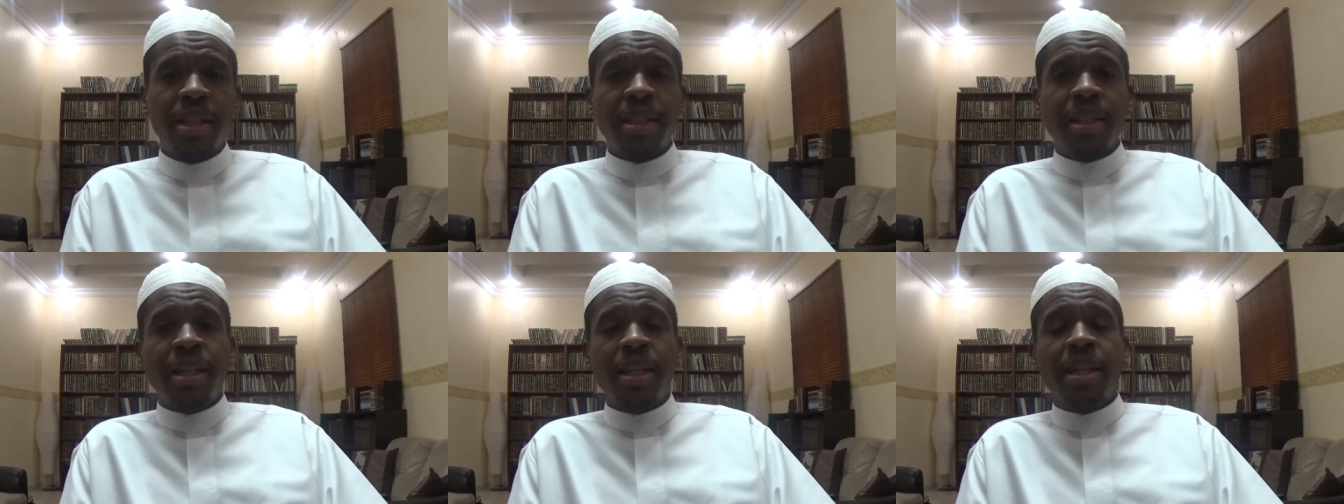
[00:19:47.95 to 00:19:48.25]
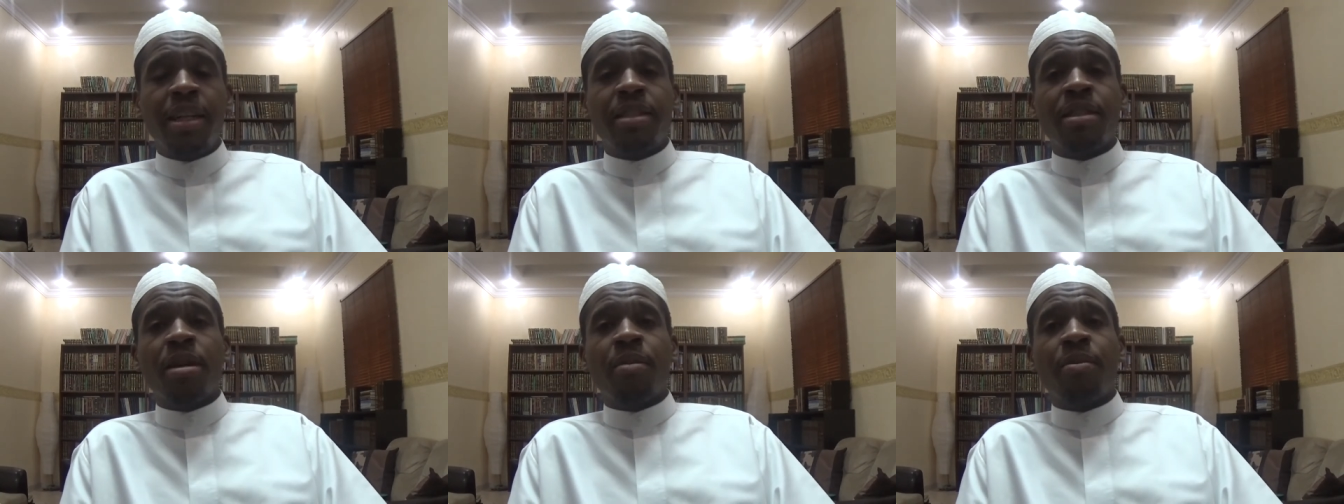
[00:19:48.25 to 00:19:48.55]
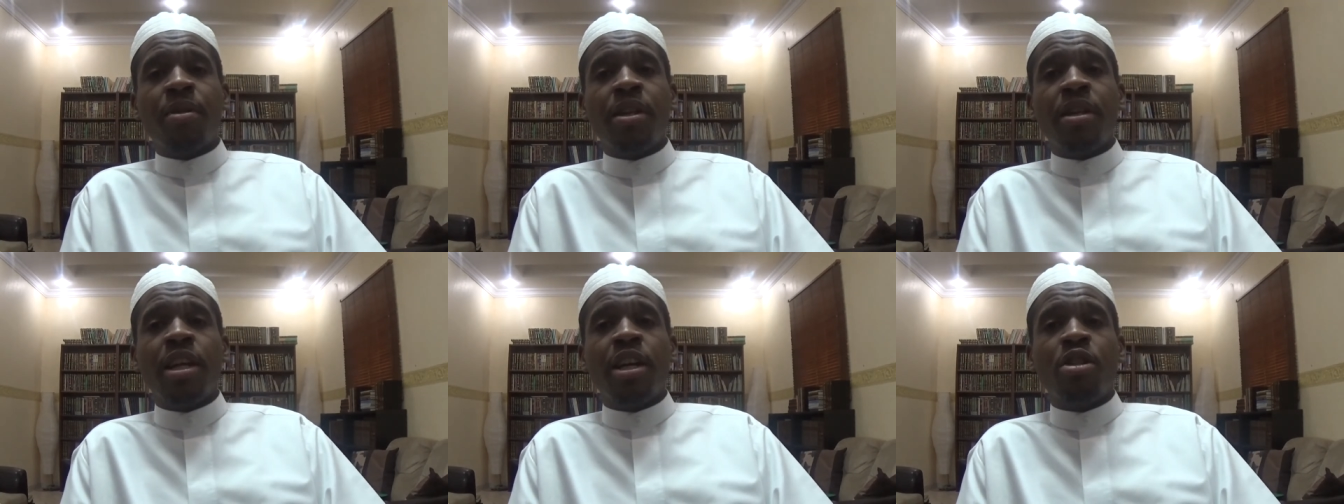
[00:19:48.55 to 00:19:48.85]
then it is
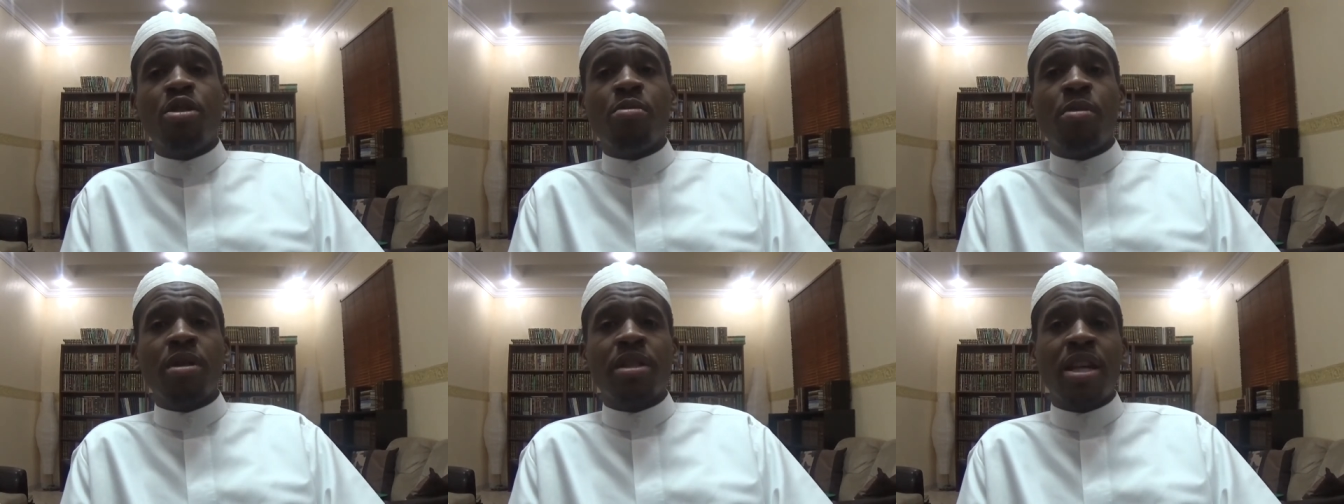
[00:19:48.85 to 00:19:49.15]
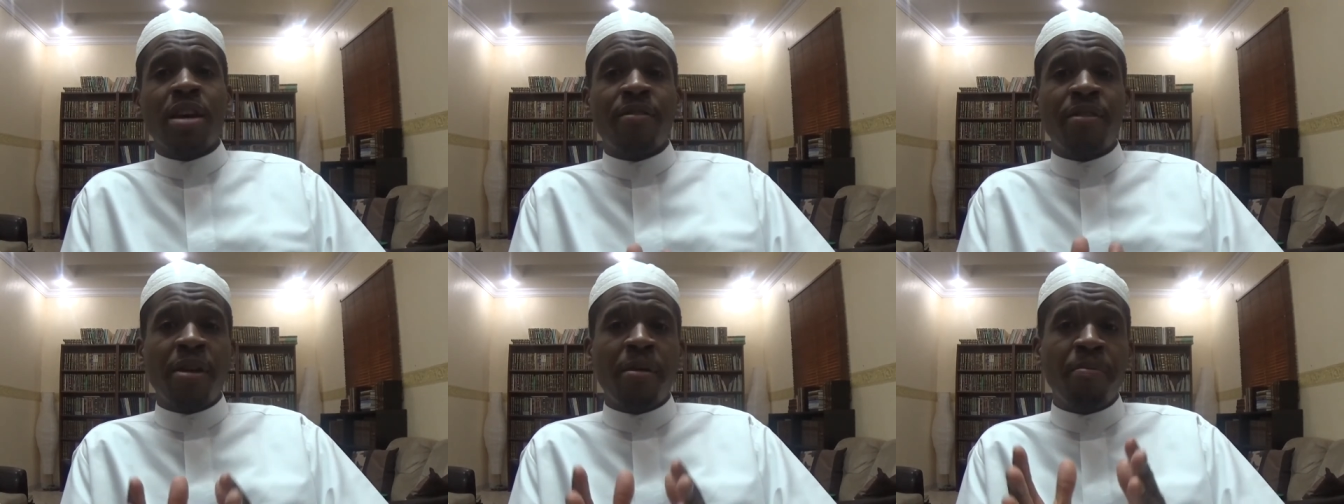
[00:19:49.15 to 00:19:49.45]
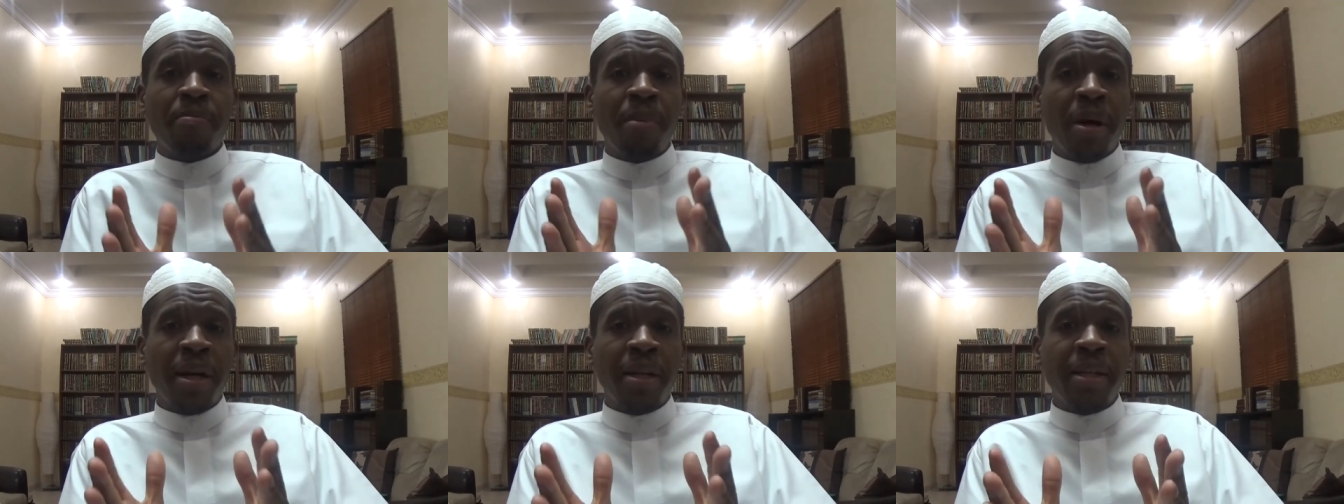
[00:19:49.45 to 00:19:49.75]
something that you must have an
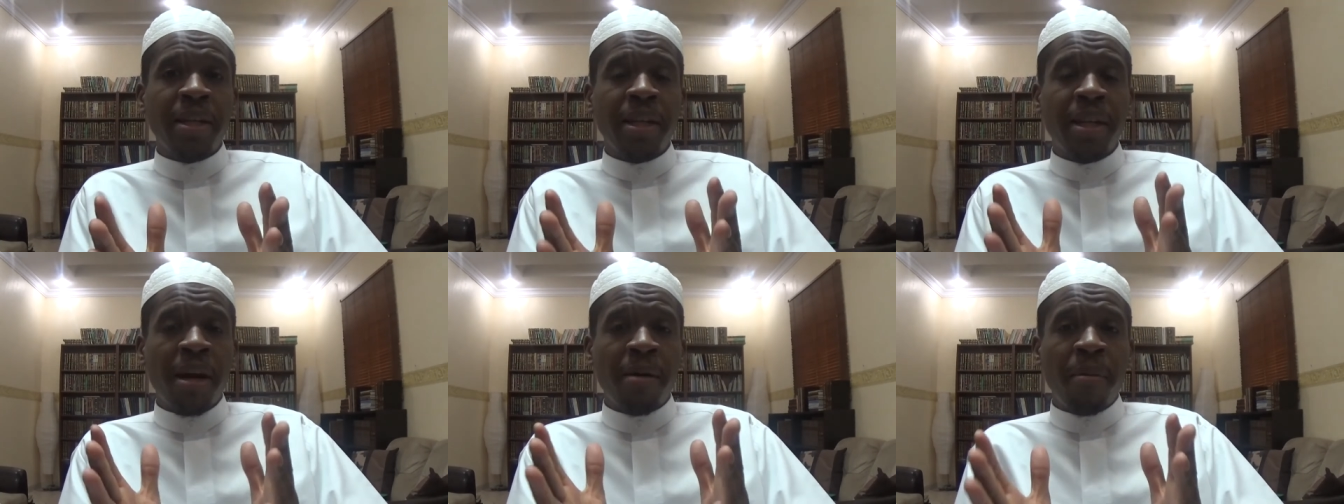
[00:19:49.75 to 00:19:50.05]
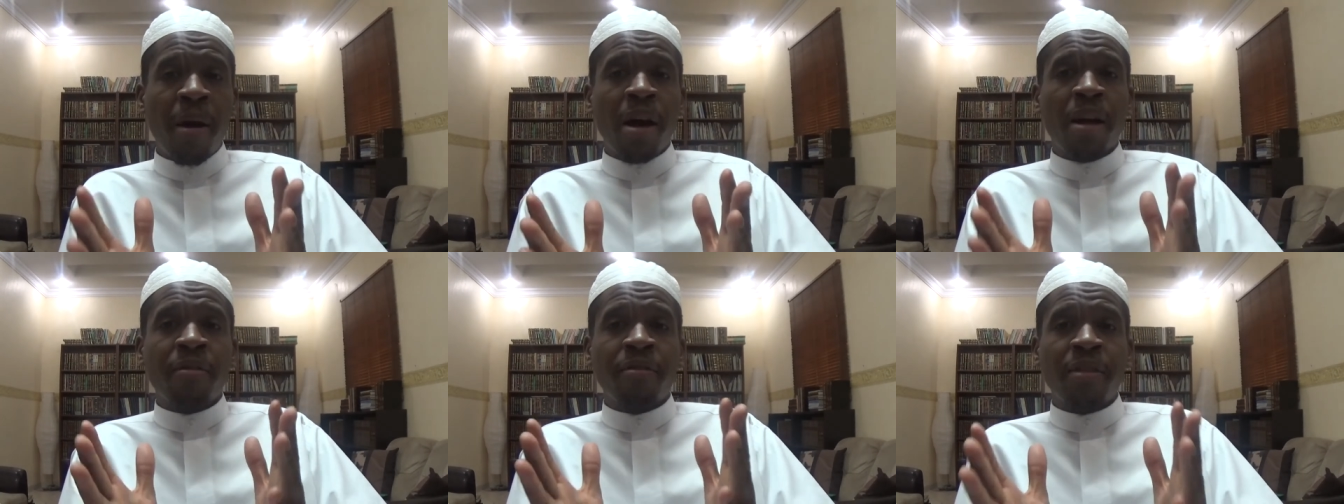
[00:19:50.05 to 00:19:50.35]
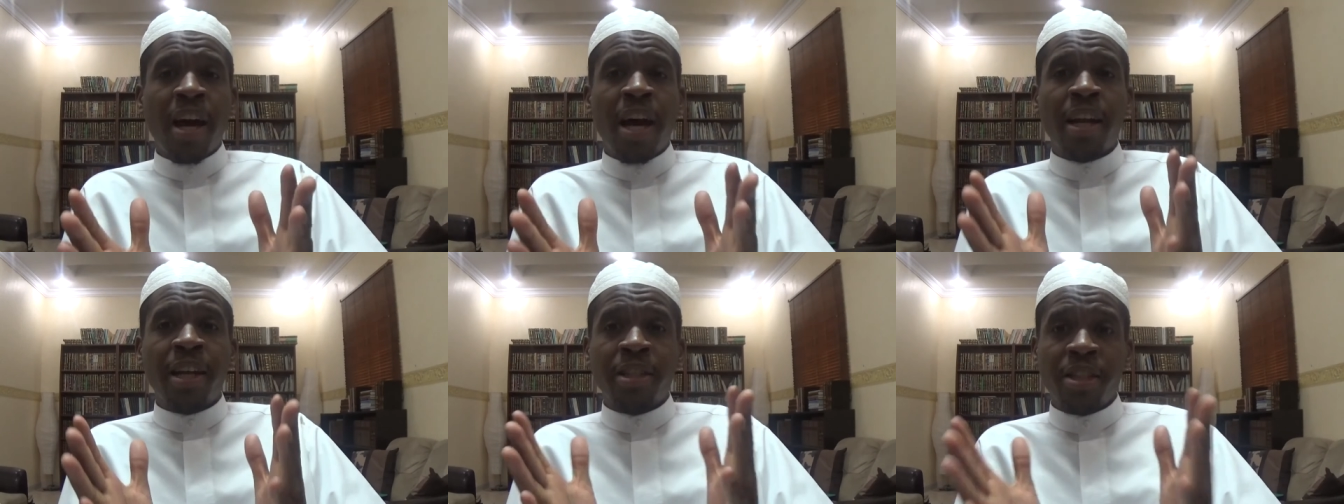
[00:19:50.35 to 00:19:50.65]
abundant amount of
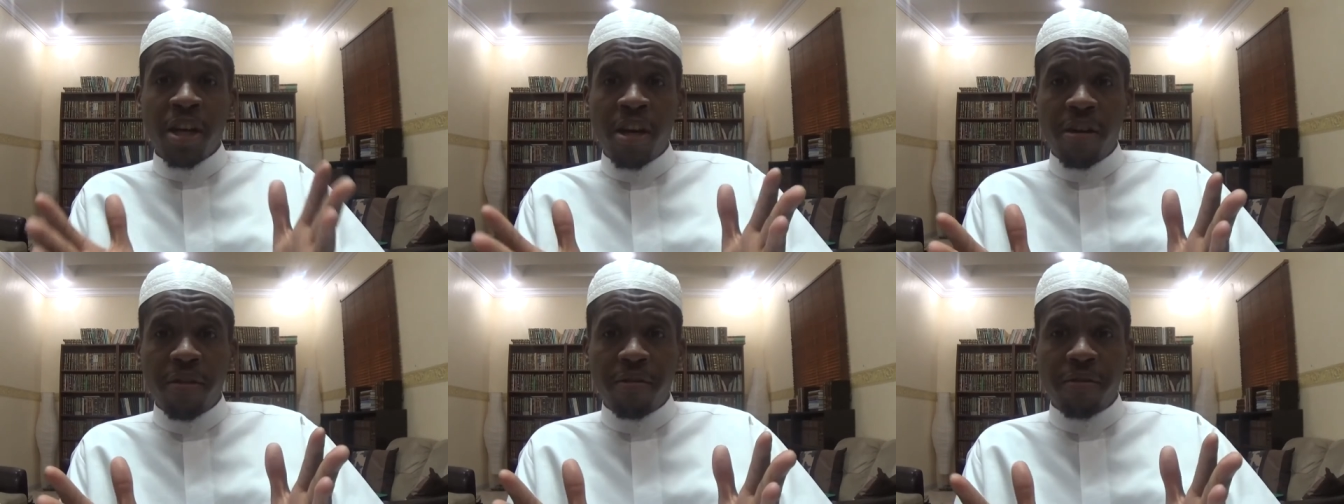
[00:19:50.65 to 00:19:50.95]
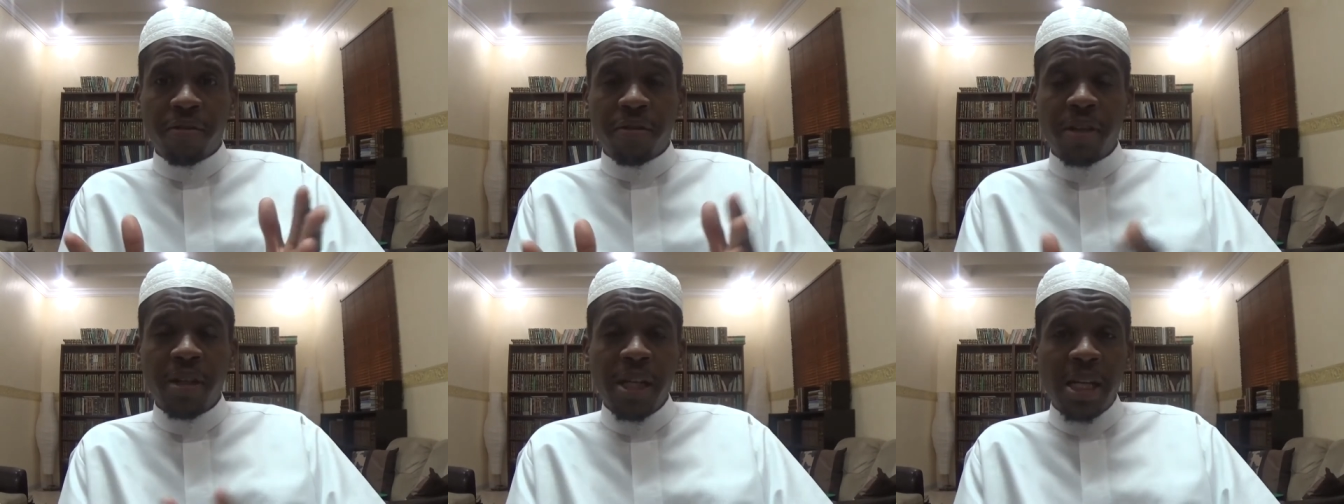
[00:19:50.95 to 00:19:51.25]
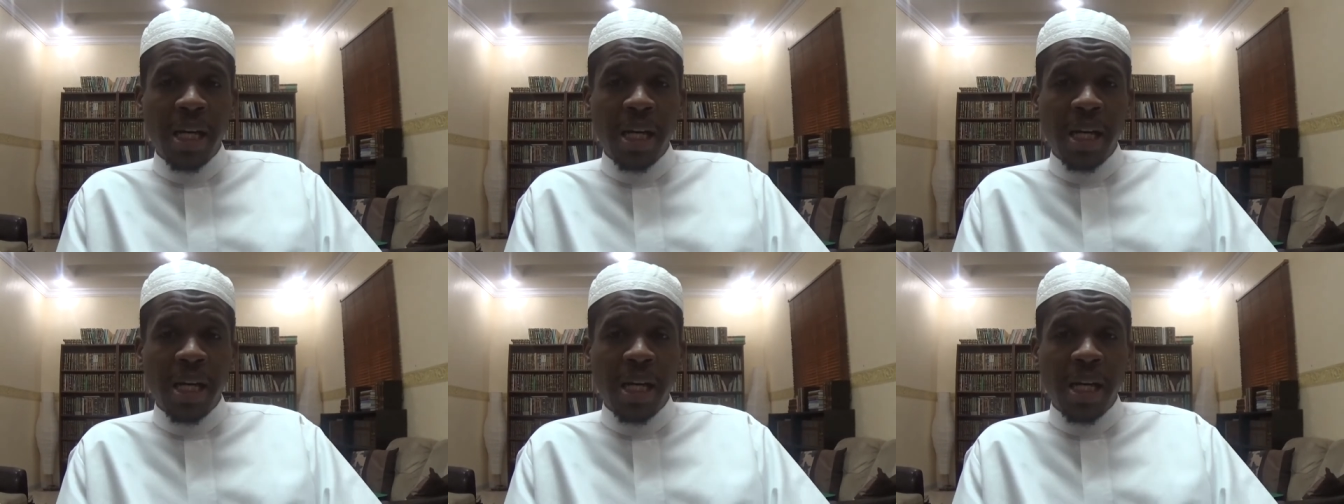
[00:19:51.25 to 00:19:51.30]
knowledge of.